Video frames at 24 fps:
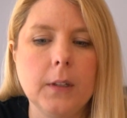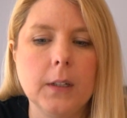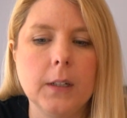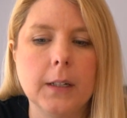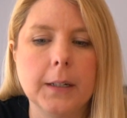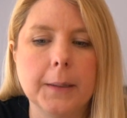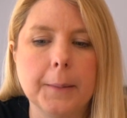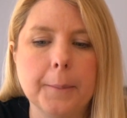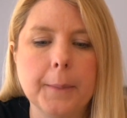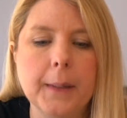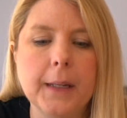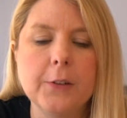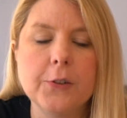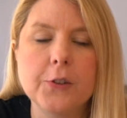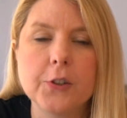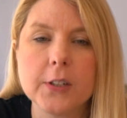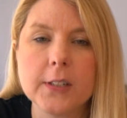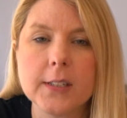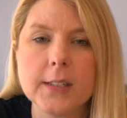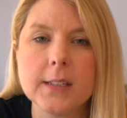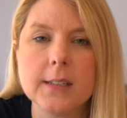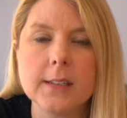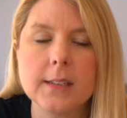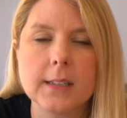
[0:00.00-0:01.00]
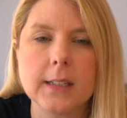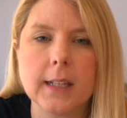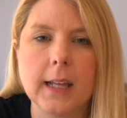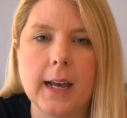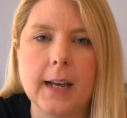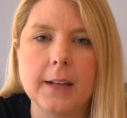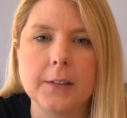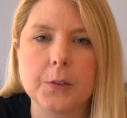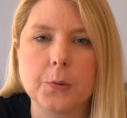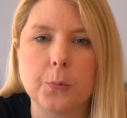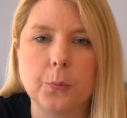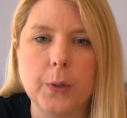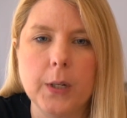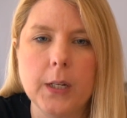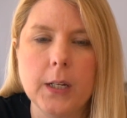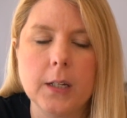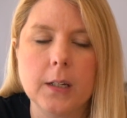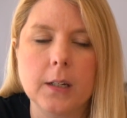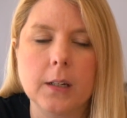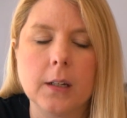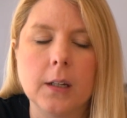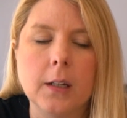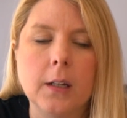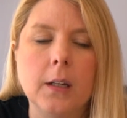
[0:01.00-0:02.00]
And just this last
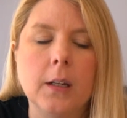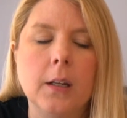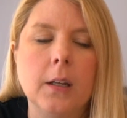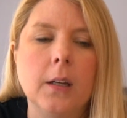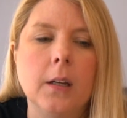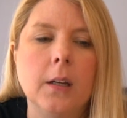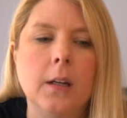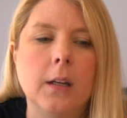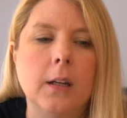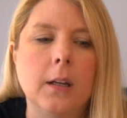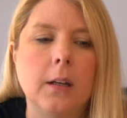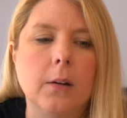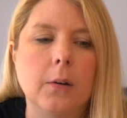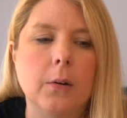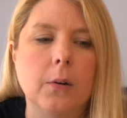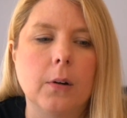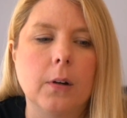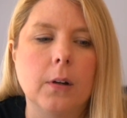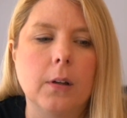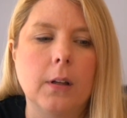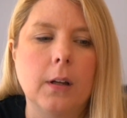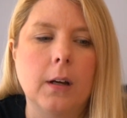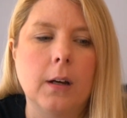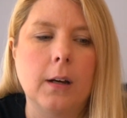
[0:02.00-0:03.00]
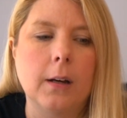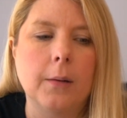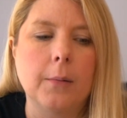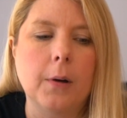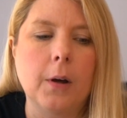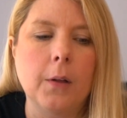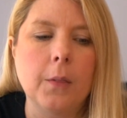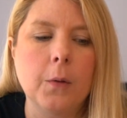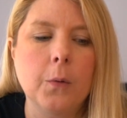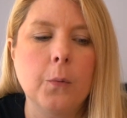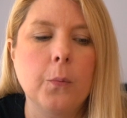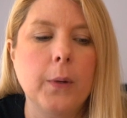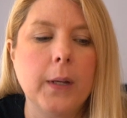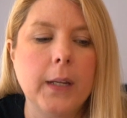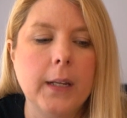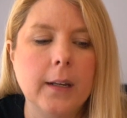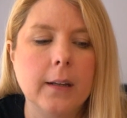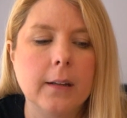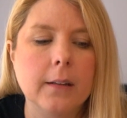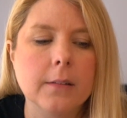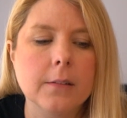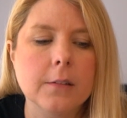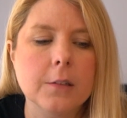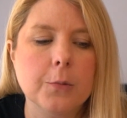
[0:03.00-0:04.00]
week, on the
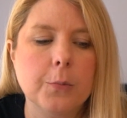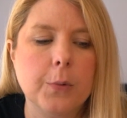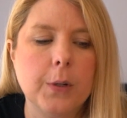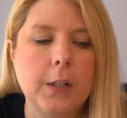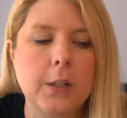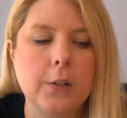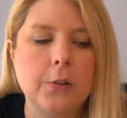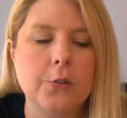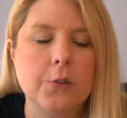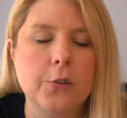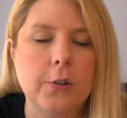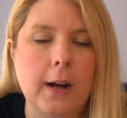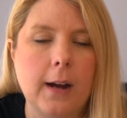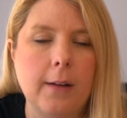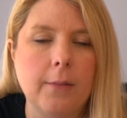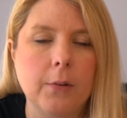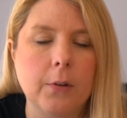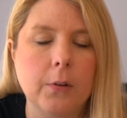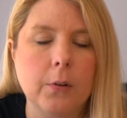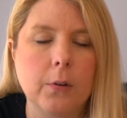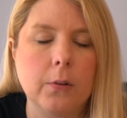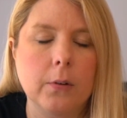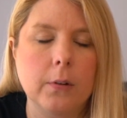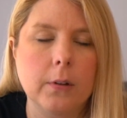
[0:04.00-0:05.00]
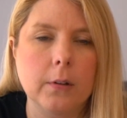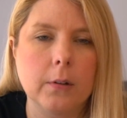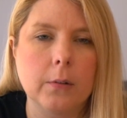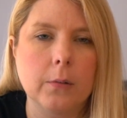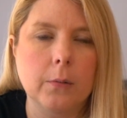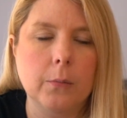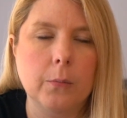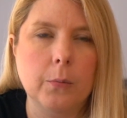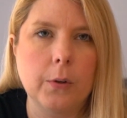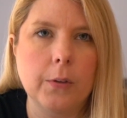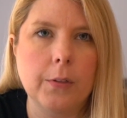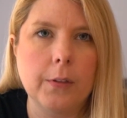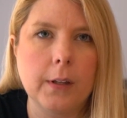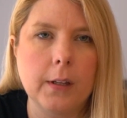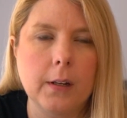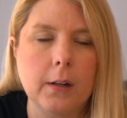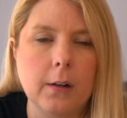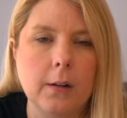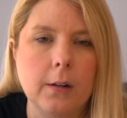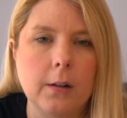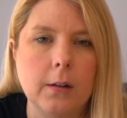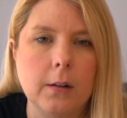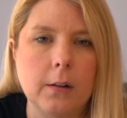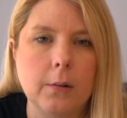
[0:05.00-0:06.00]
weekends, we can travel
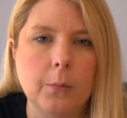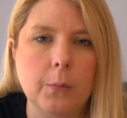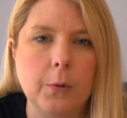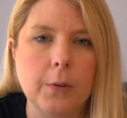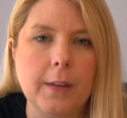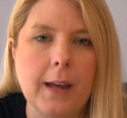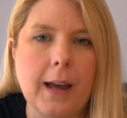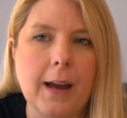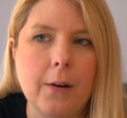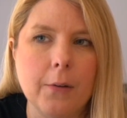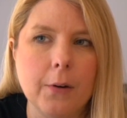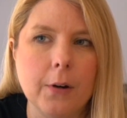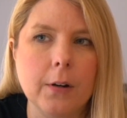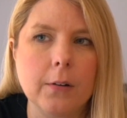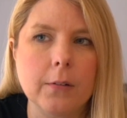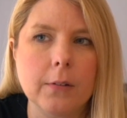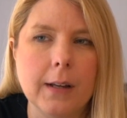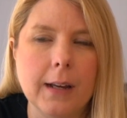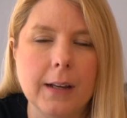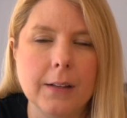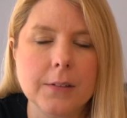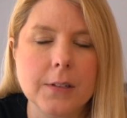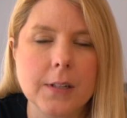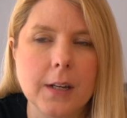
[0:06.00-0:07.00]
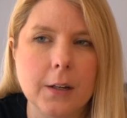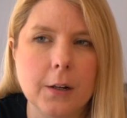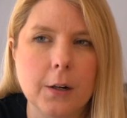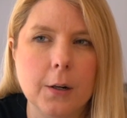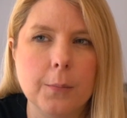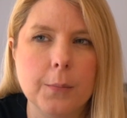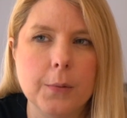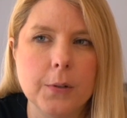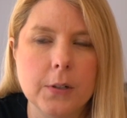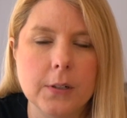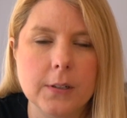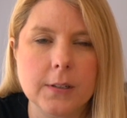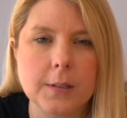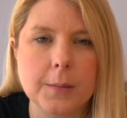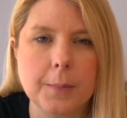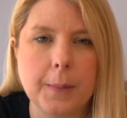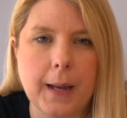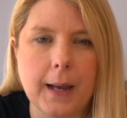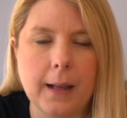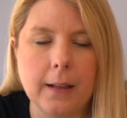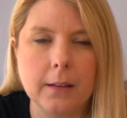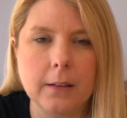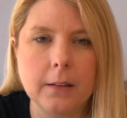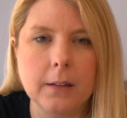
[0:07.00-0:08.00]
outside our
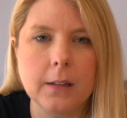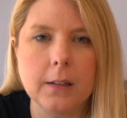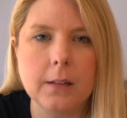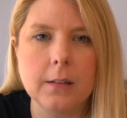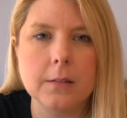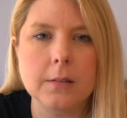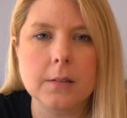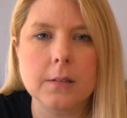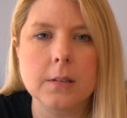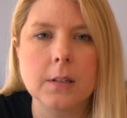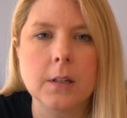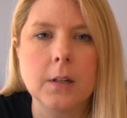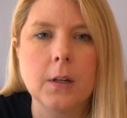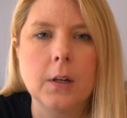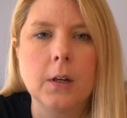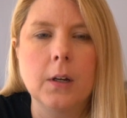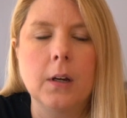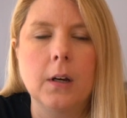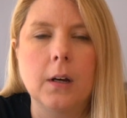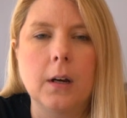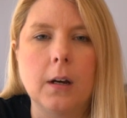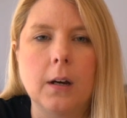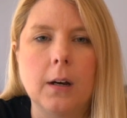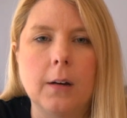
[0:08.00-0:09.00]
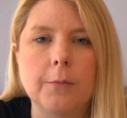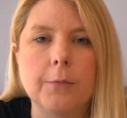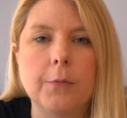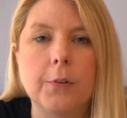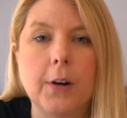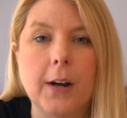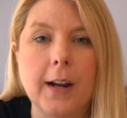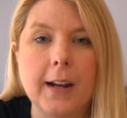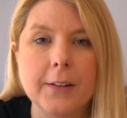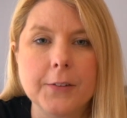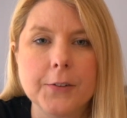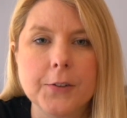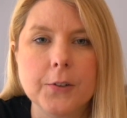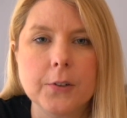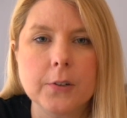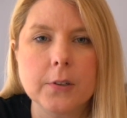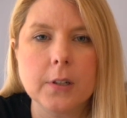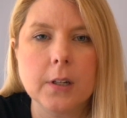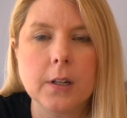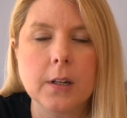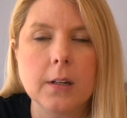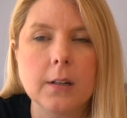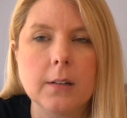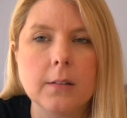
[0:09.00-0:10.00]
municipalities for
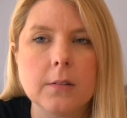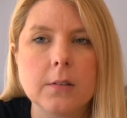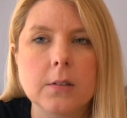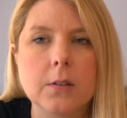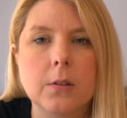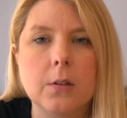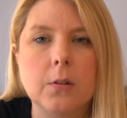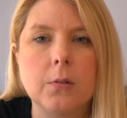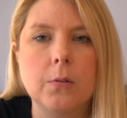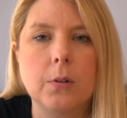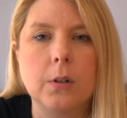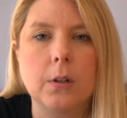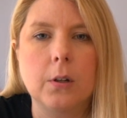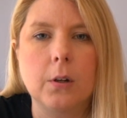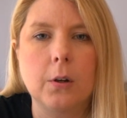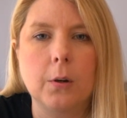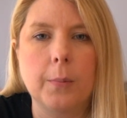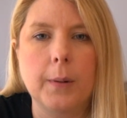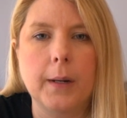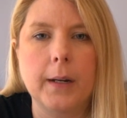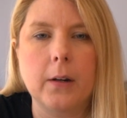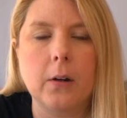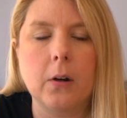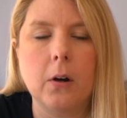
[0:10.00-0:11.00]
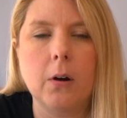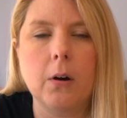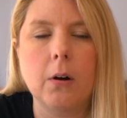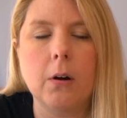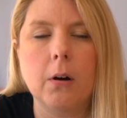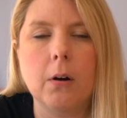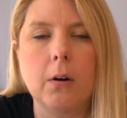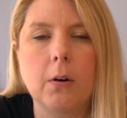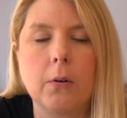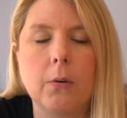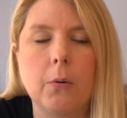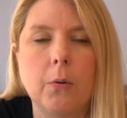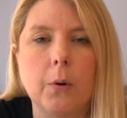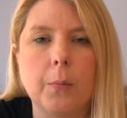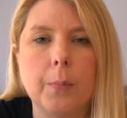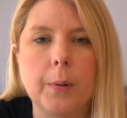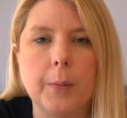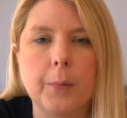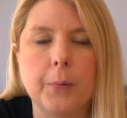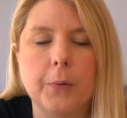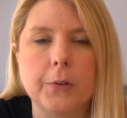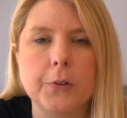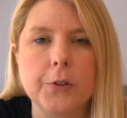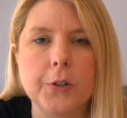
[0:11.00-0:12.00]
exercise. So you can go by car or
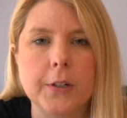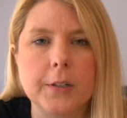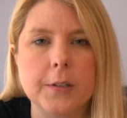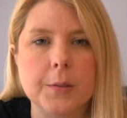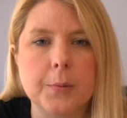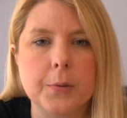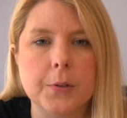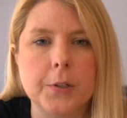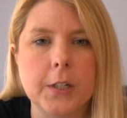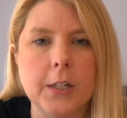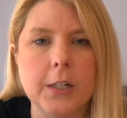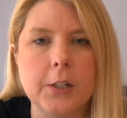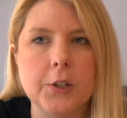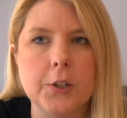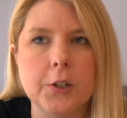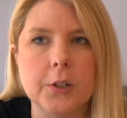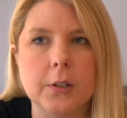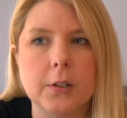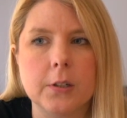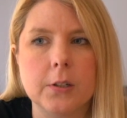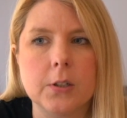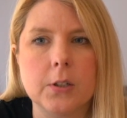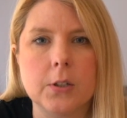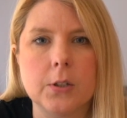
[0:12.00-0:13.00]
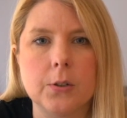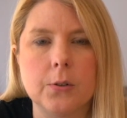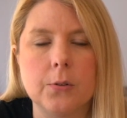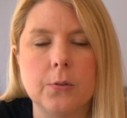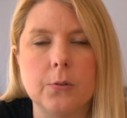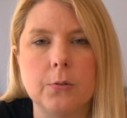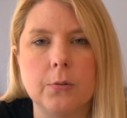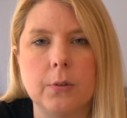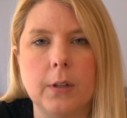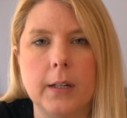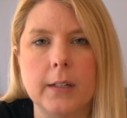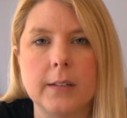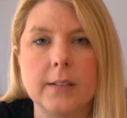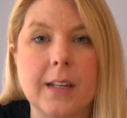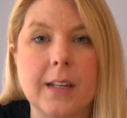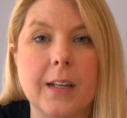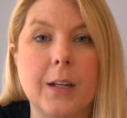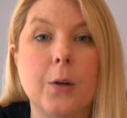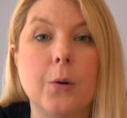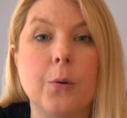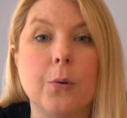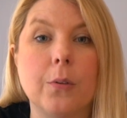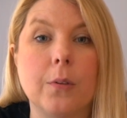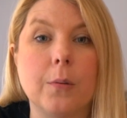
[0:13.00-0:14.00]
public transportation to, like,
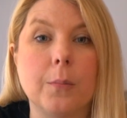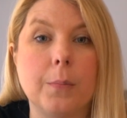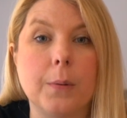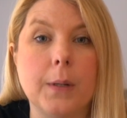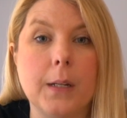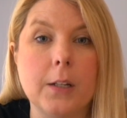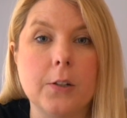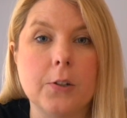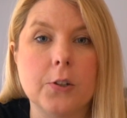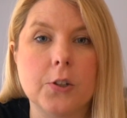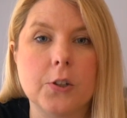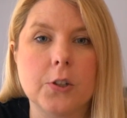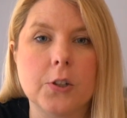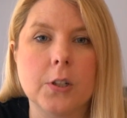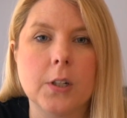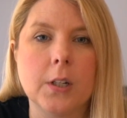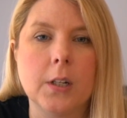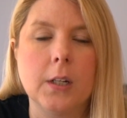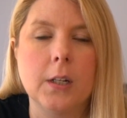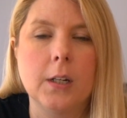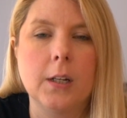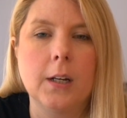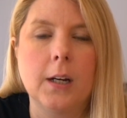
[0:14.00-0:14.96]
go to the beach,